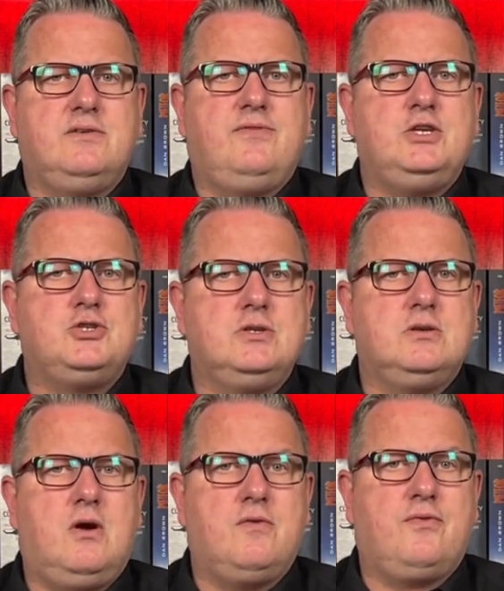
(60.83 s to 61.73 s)

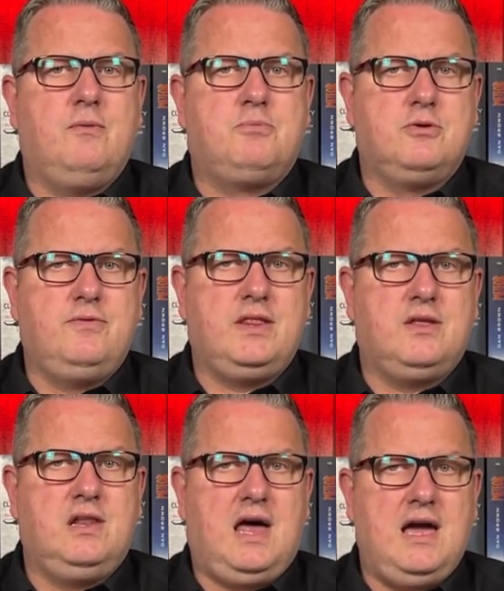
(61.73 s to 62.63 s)
vision of improving
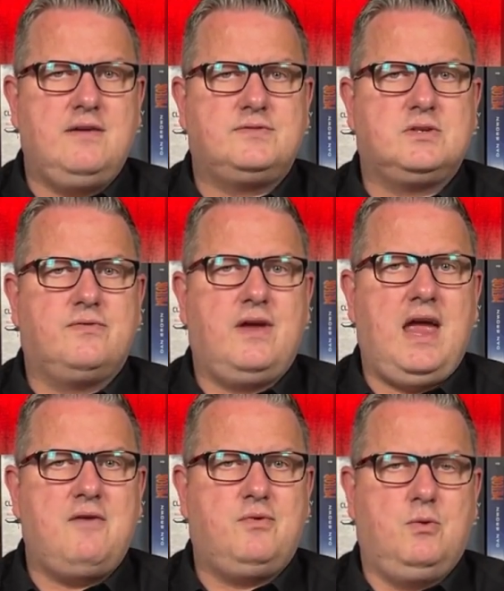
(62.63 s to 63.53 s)
the lives of
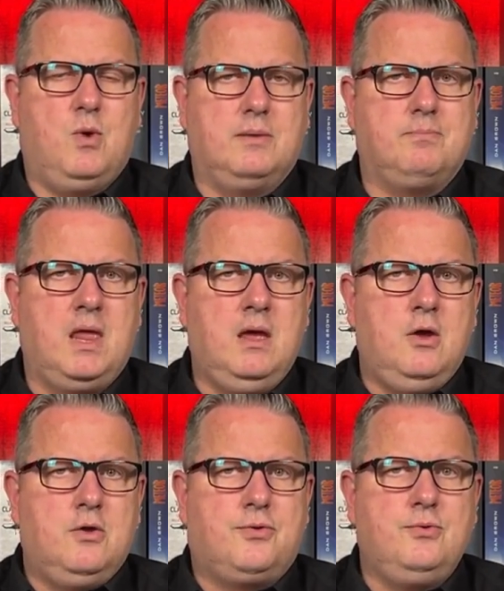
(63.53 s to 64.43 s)
everyone
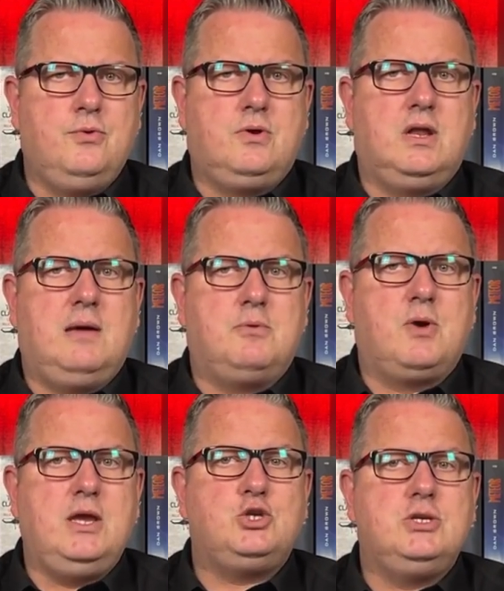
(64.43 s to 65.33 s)
through
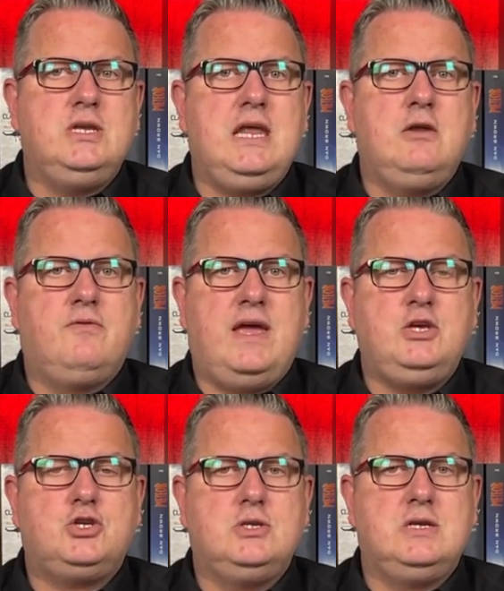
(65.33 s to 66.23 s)
collaboration,
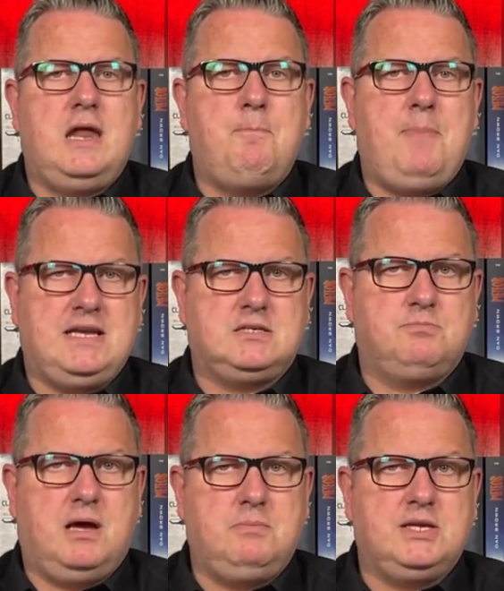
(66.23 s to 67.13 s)
innovation, and better
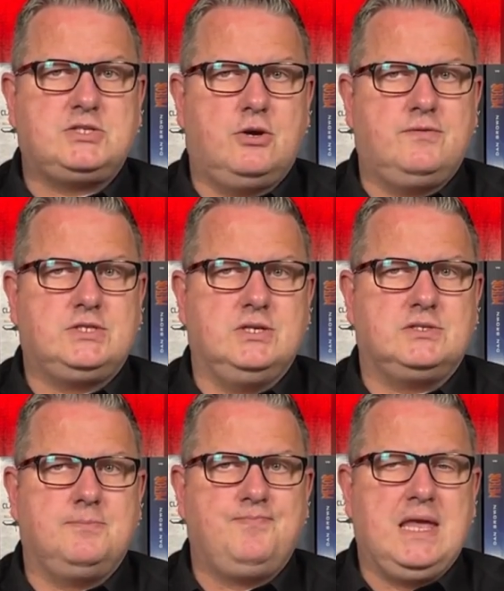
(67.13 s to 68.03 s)
public
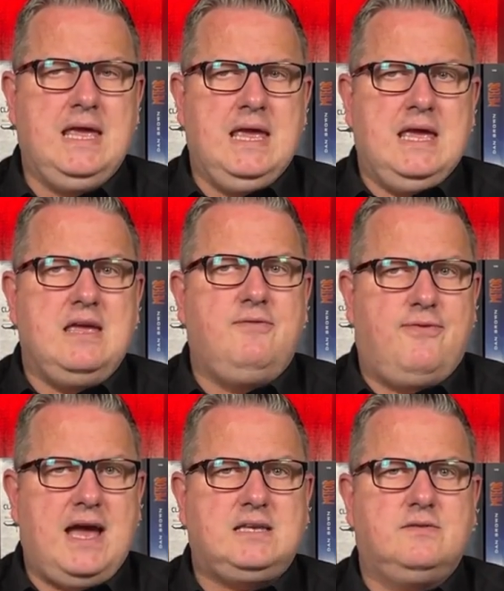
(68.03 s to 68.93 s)
services.
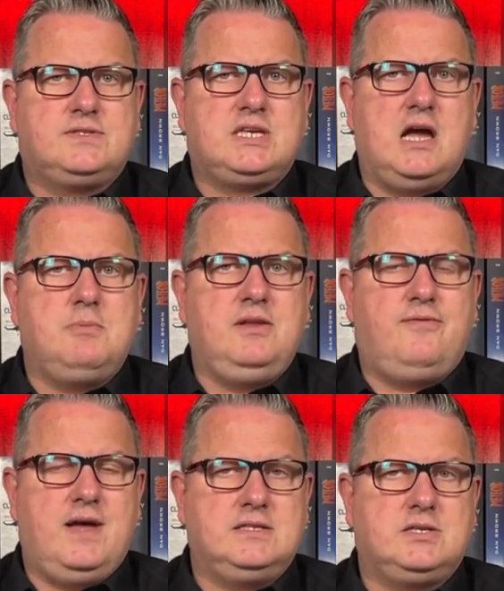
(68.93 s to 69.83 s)
Effective cyber
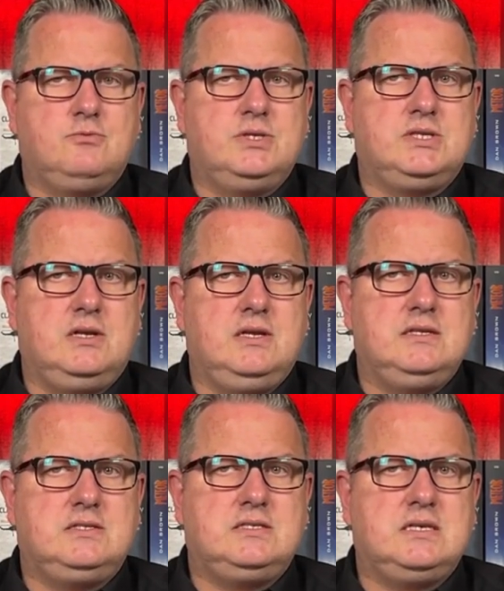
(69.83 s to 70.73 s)
defense and
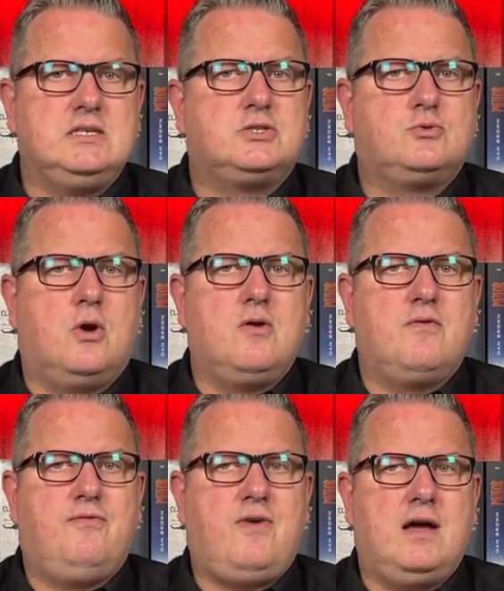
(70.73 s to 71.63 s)
resilience, a strong
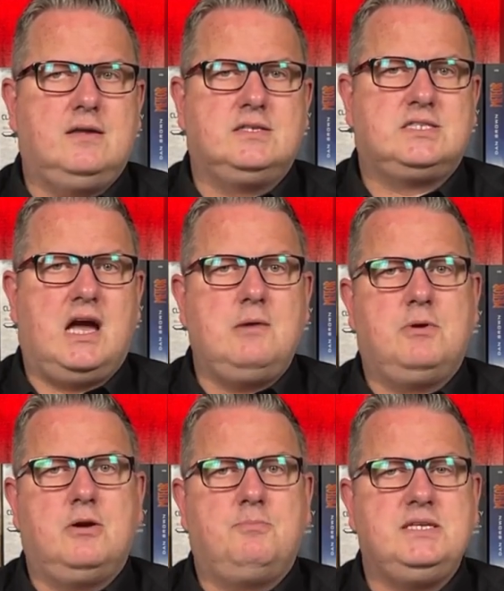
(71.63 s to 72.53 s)

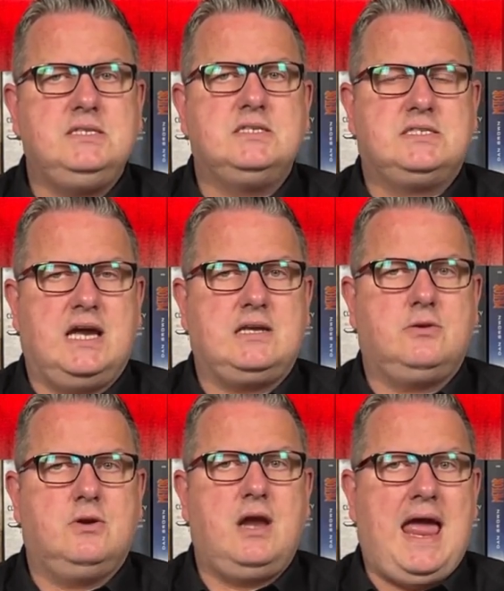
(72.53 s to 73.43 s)
cyber business
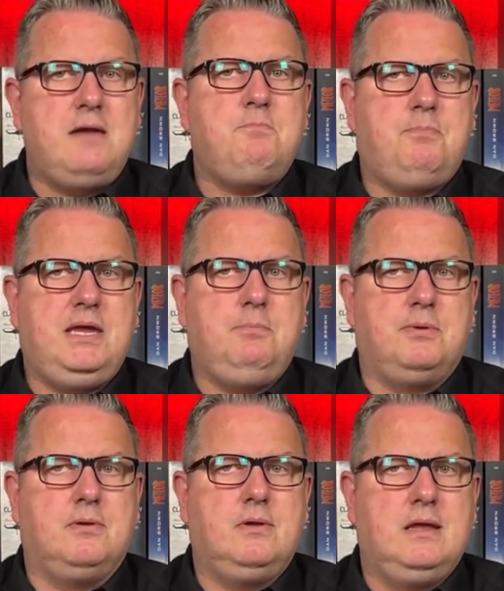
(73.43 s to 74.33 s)
sector, and
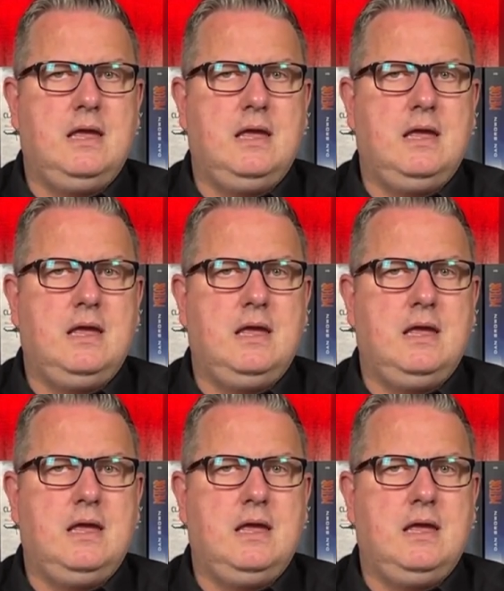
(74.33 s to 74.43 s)
people,